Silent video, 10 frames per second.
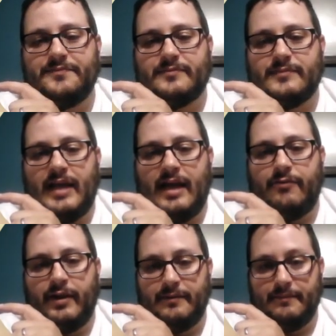
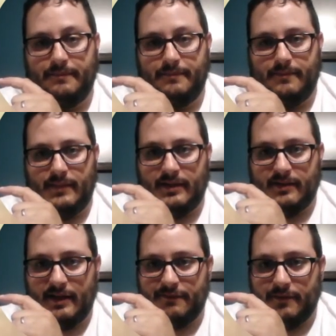halfway into
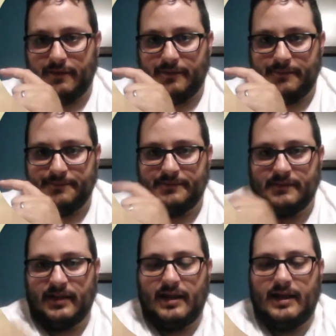that photo,
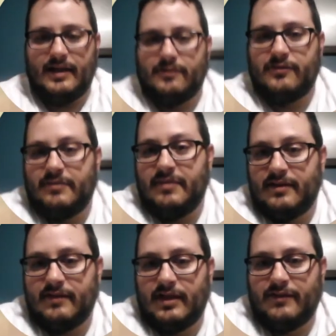and you'll see me on the
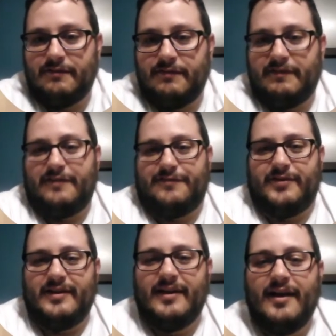side of a 50-foot
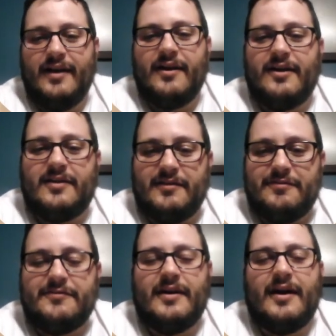
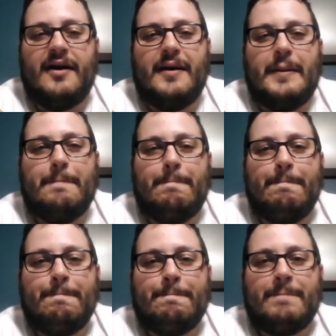cliff. There
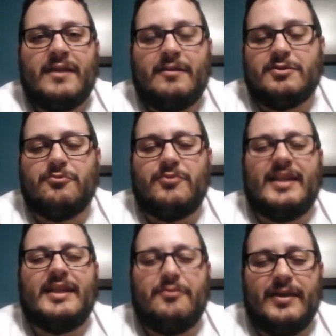was a
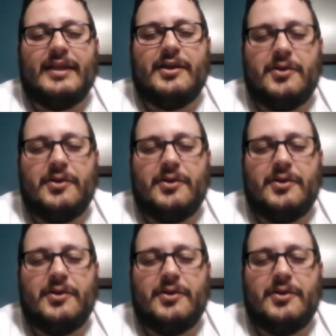really, really good